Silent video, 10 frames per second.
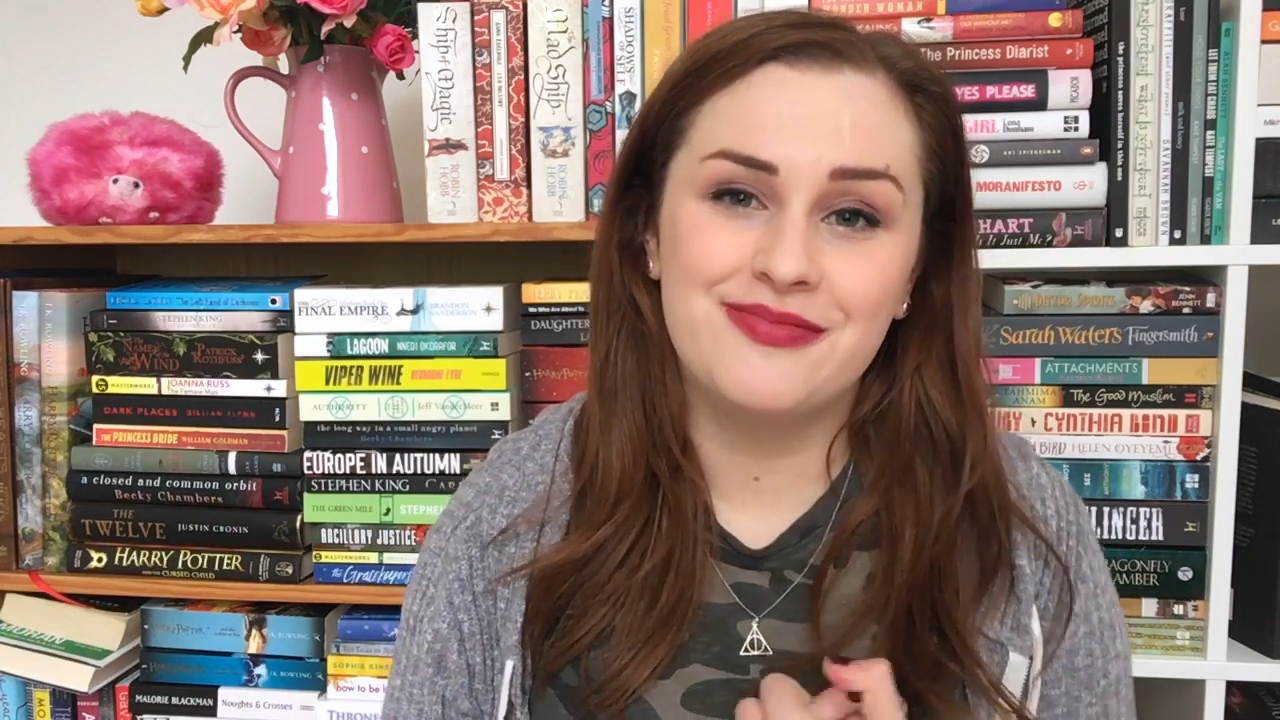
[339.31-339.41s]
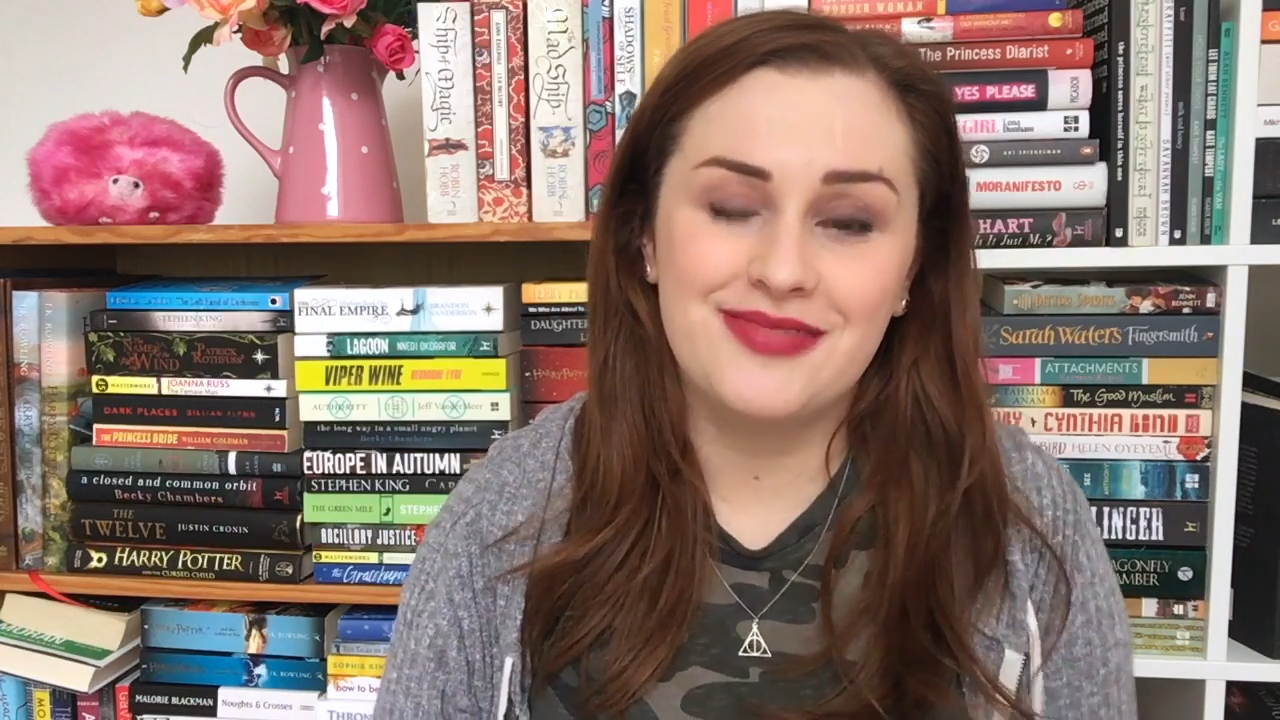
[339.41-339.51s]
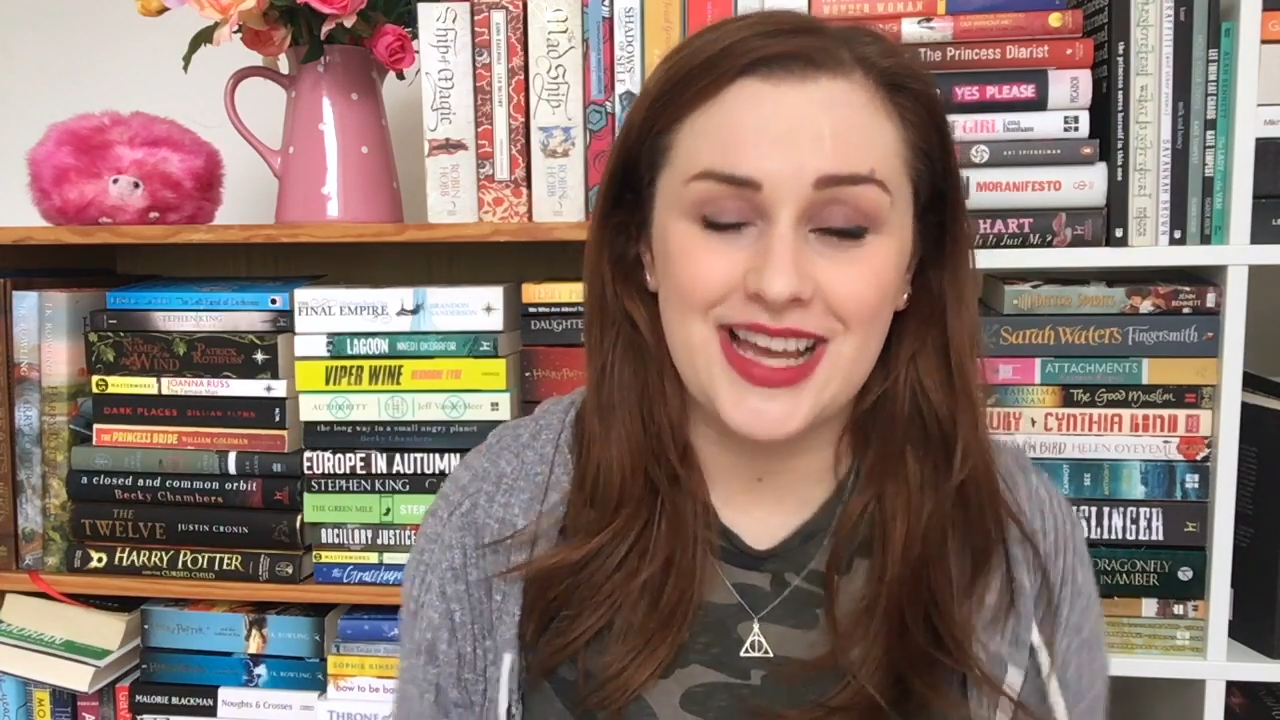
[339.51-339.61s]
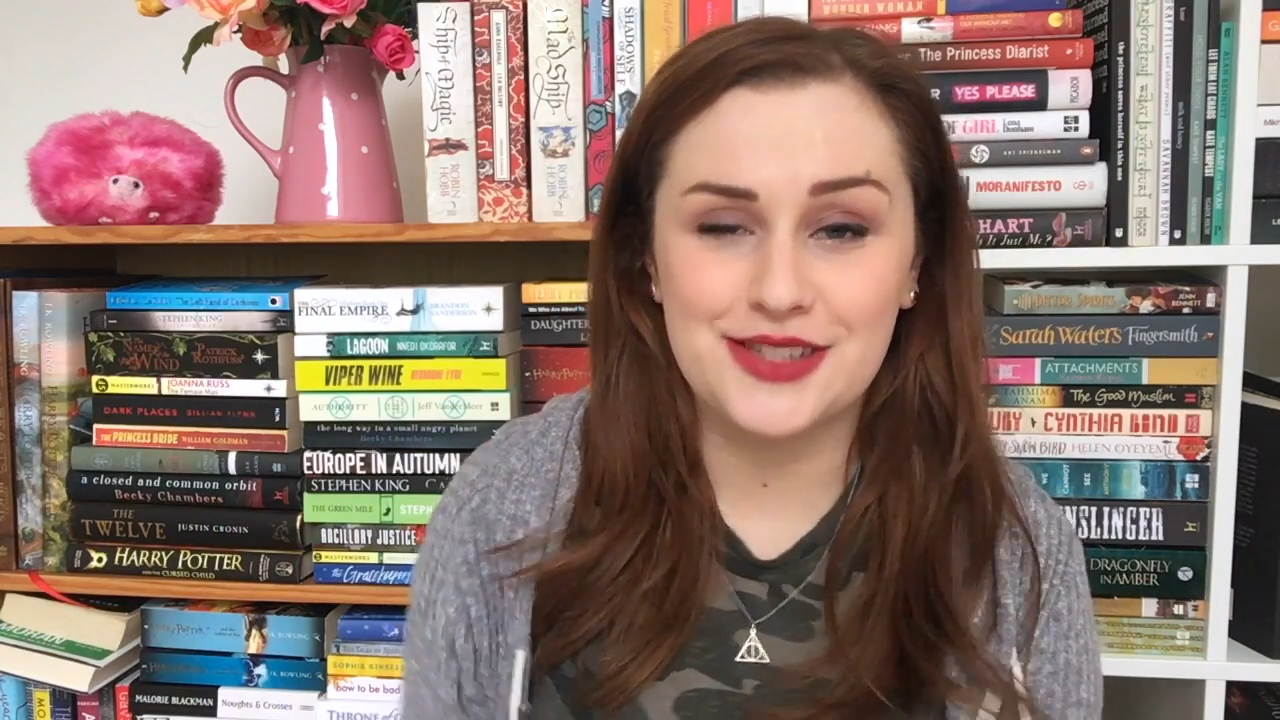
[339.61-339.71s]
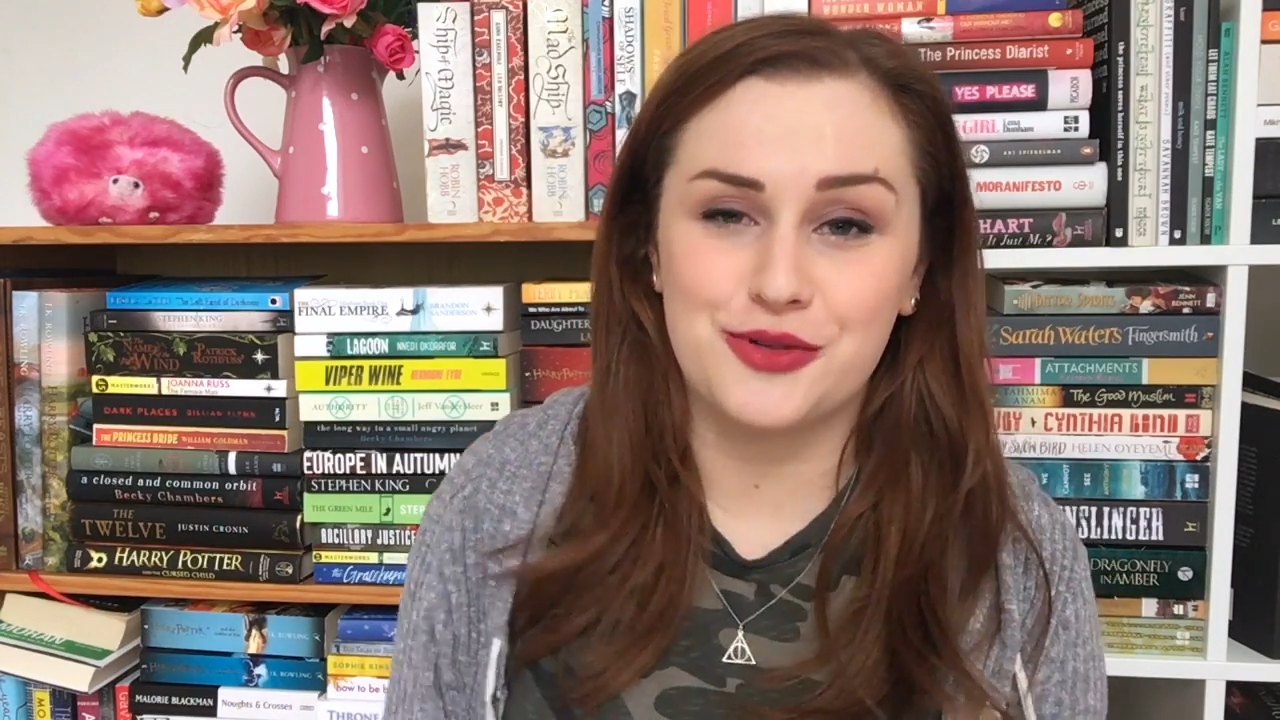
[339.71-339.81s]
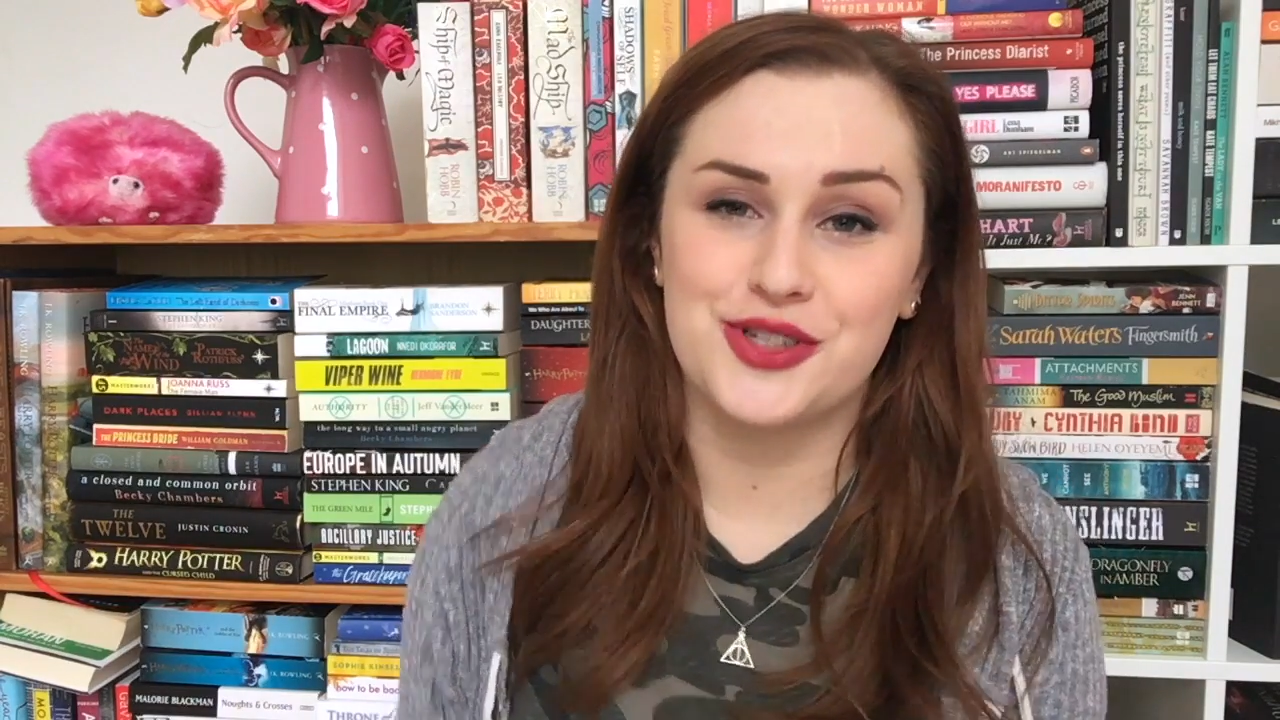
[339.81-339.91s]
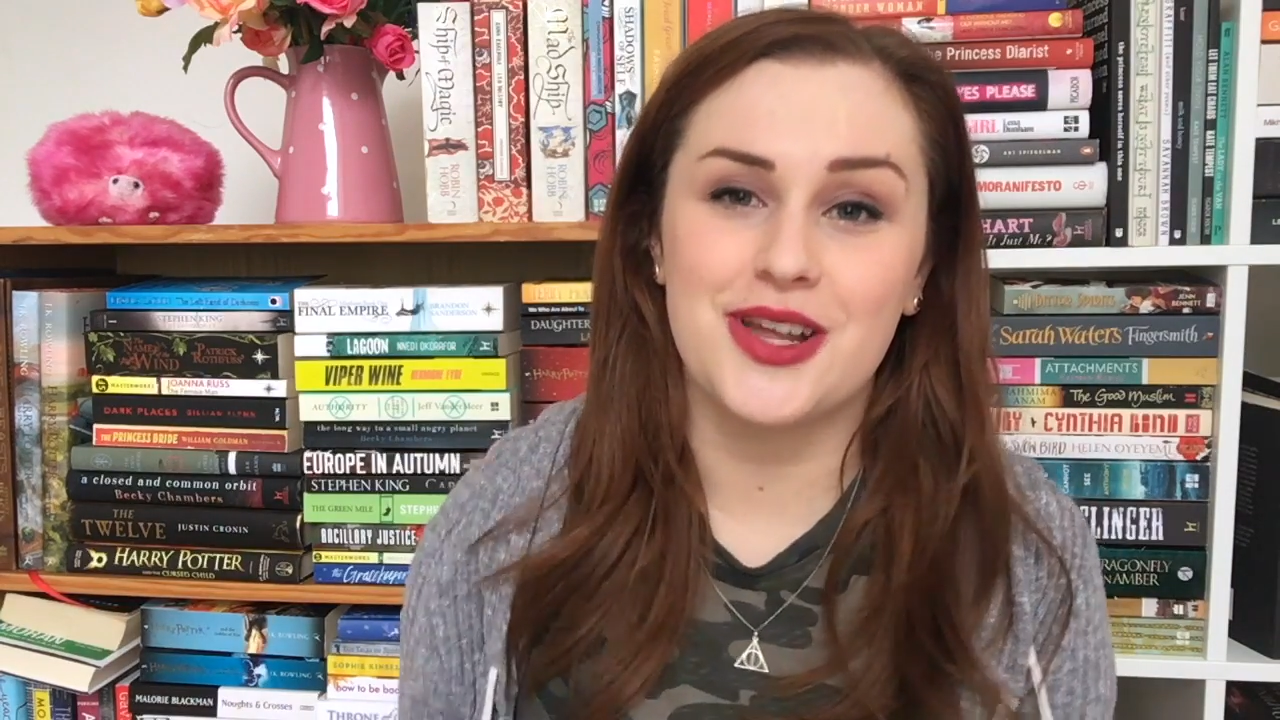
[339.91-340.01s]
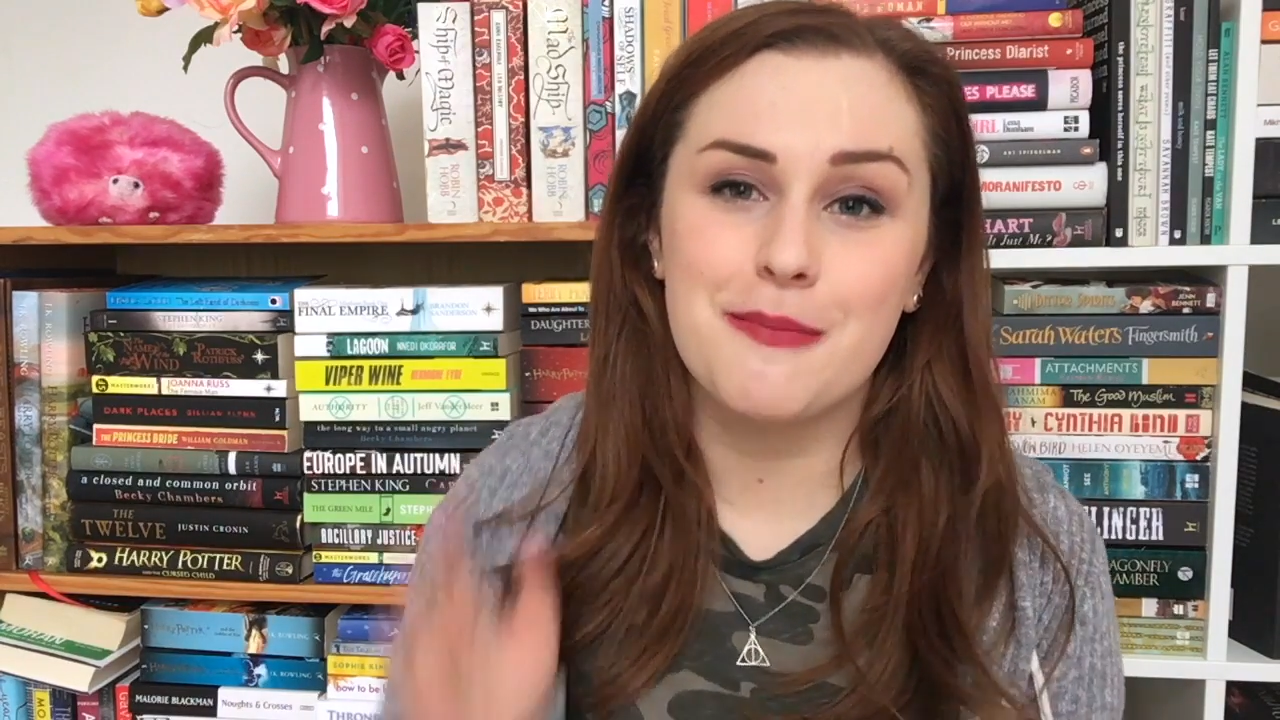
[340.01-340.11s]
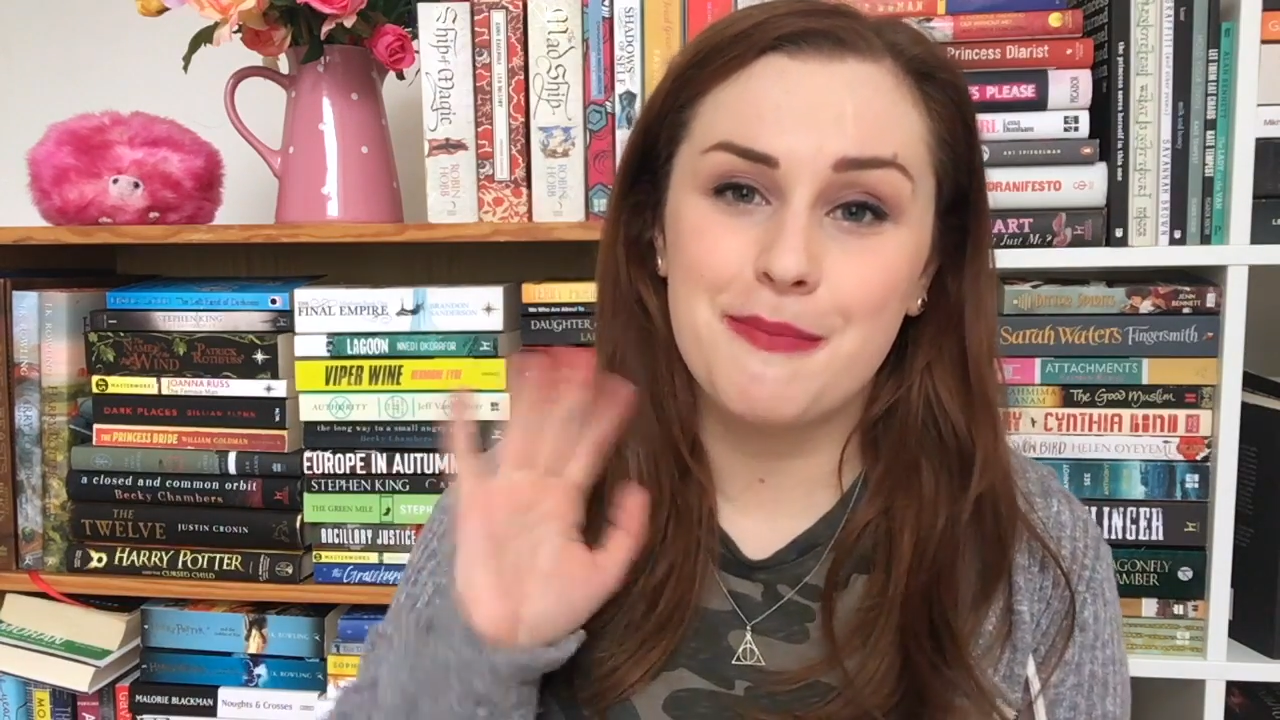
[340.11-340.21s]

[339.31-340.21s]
Thanks for watching.